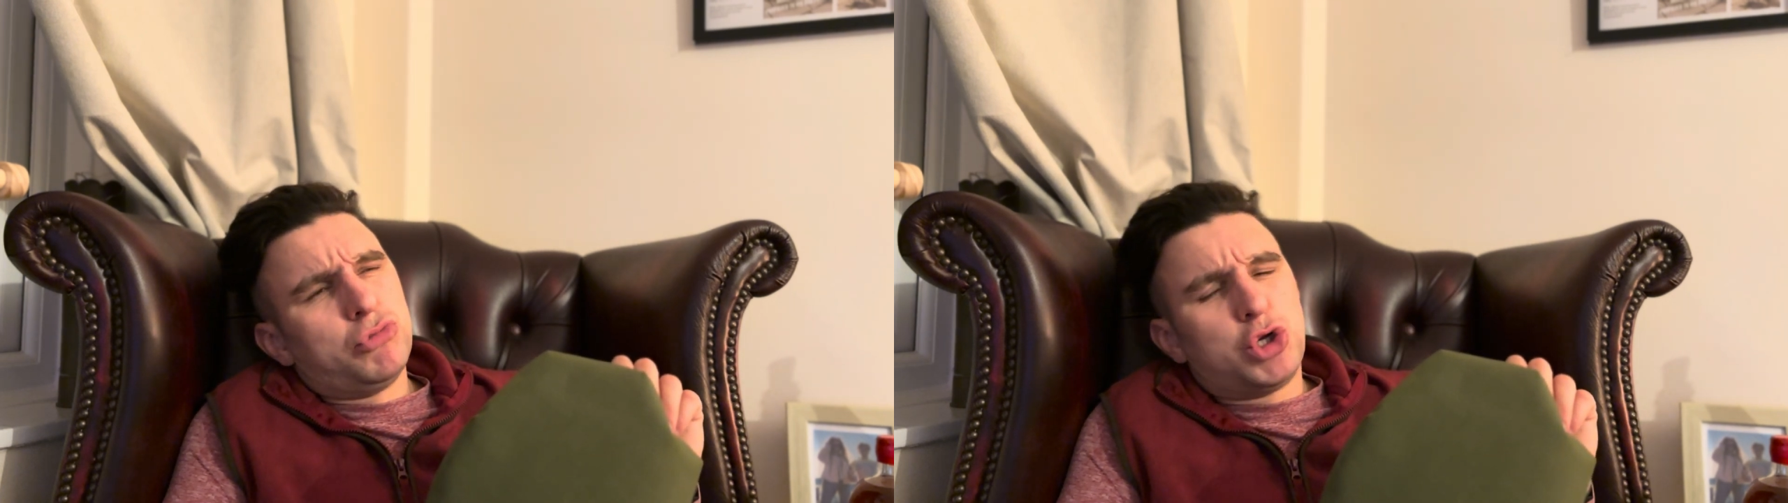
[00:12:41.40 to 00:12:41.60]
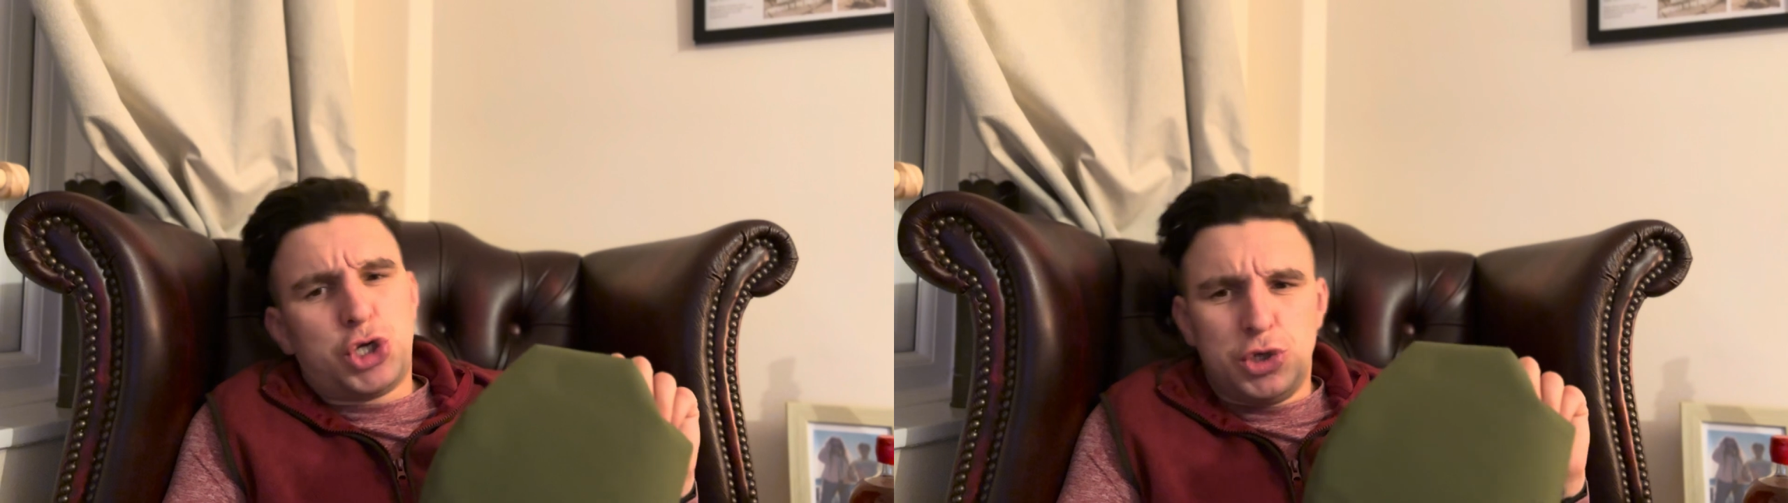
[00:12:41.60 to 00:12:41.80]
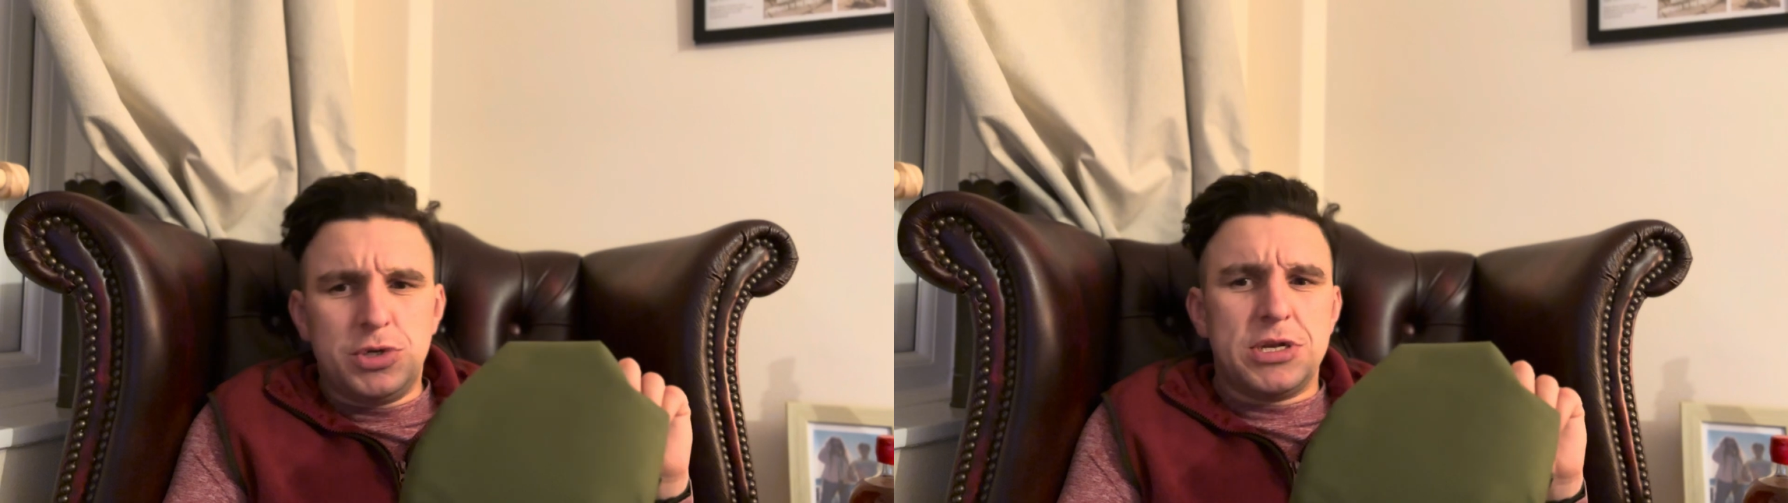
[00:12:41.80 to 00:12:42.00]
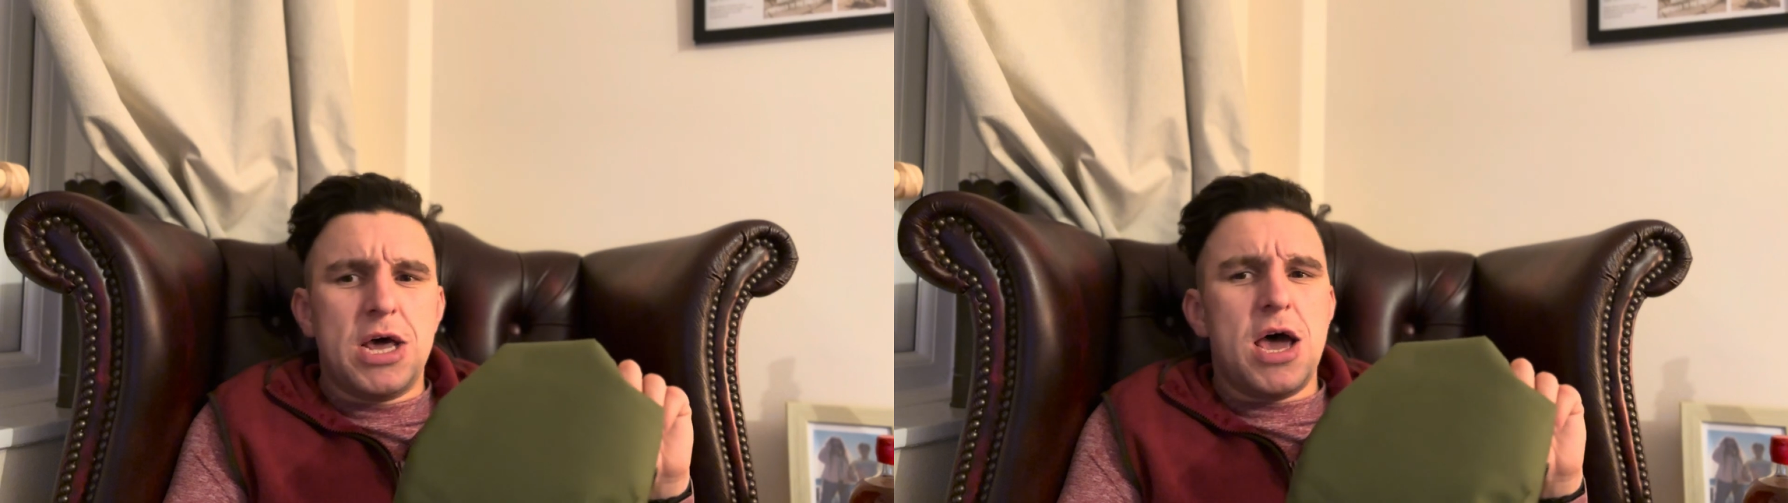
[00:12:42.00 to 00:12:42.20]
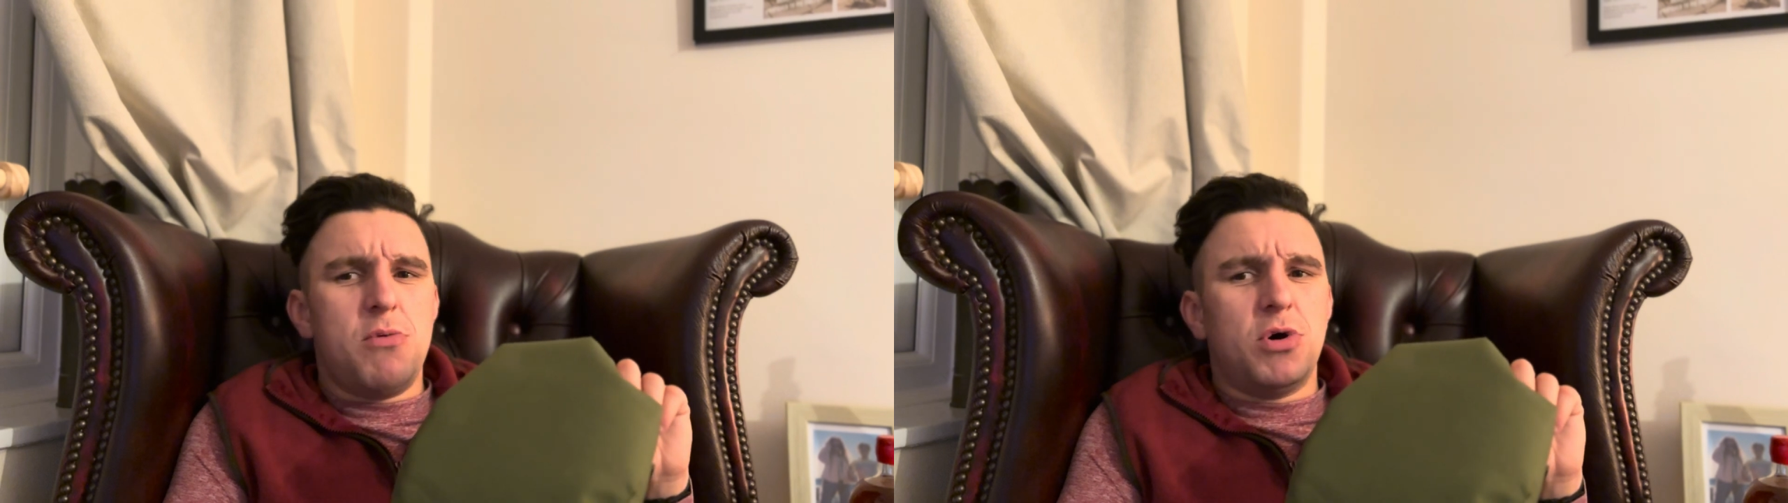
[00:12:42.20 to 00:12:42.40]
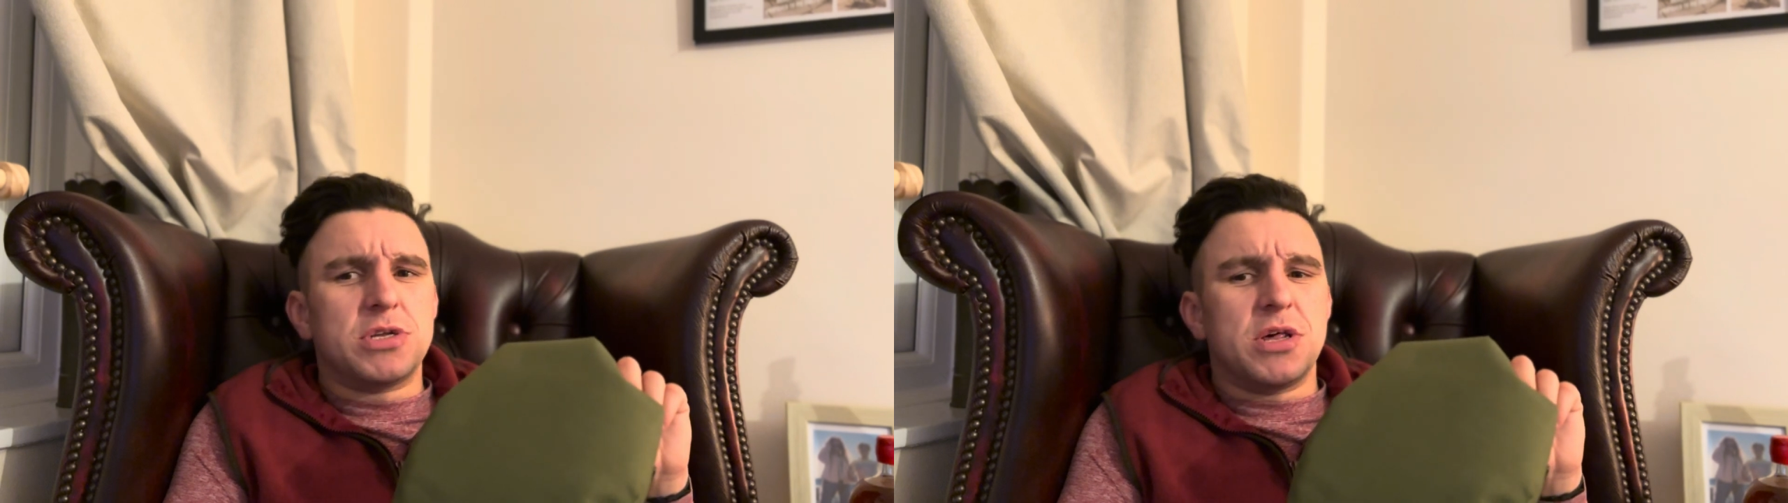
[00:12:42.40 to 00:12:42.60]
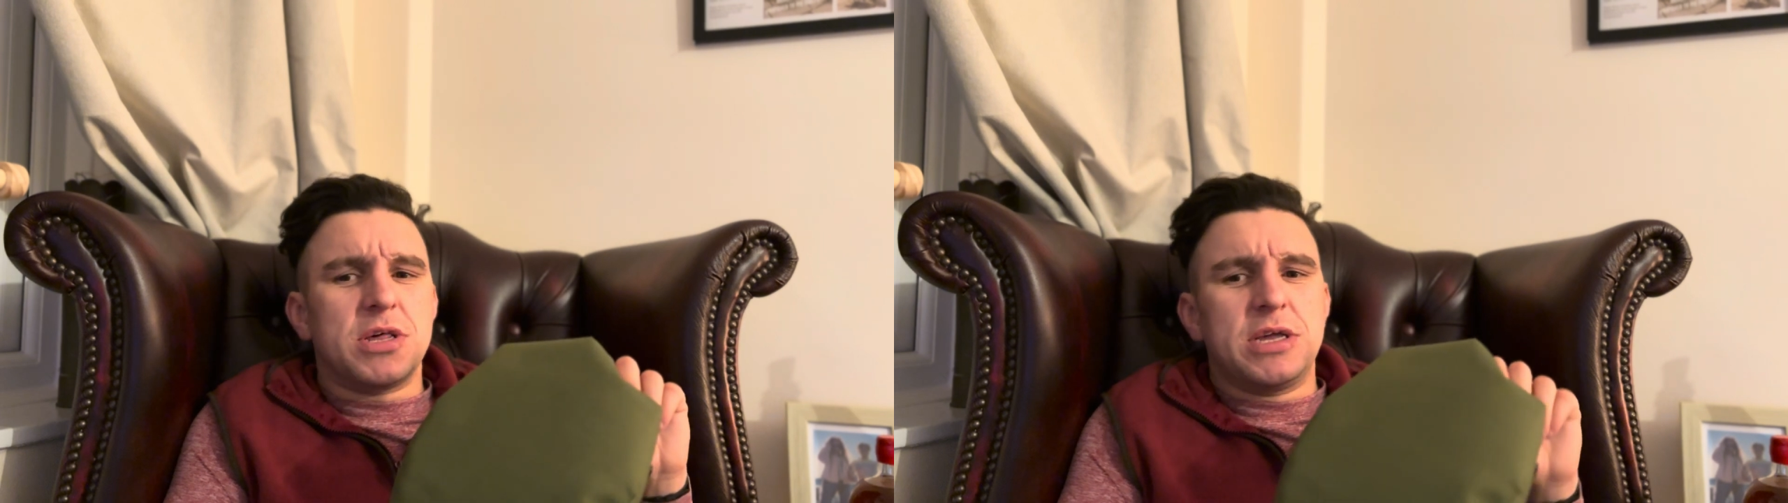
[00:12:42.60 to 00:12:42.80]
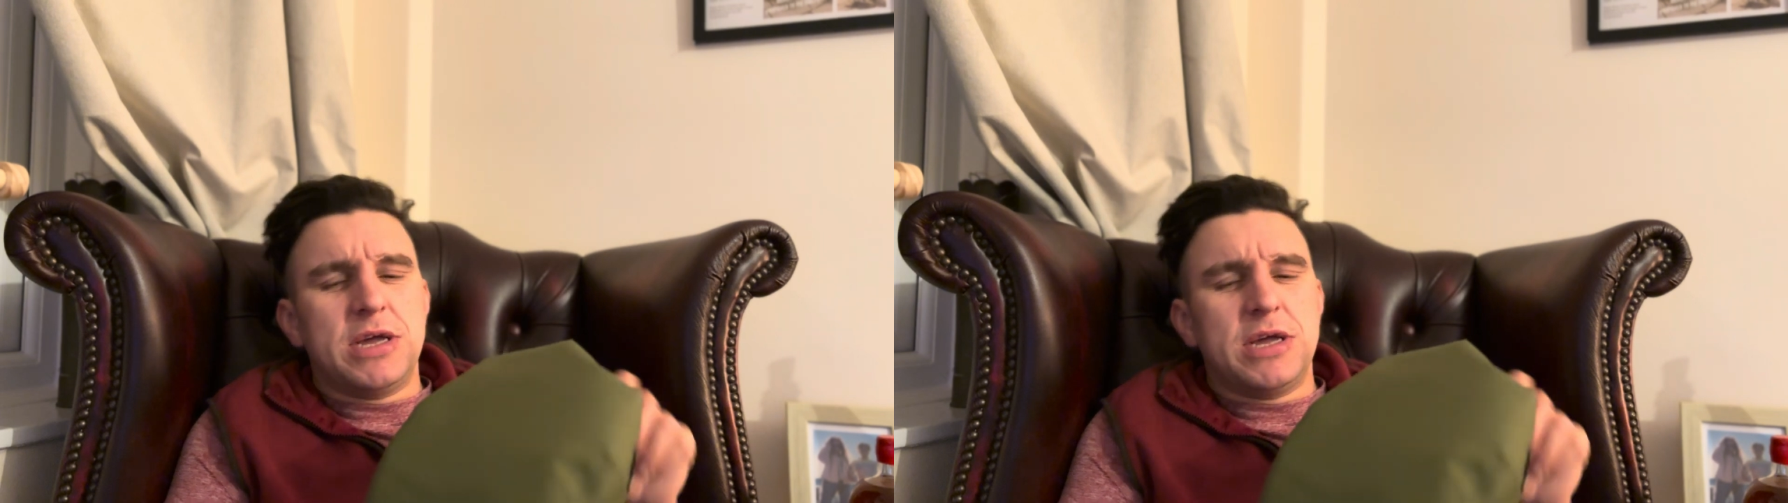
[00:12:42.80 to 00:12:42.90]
No, it was, I think.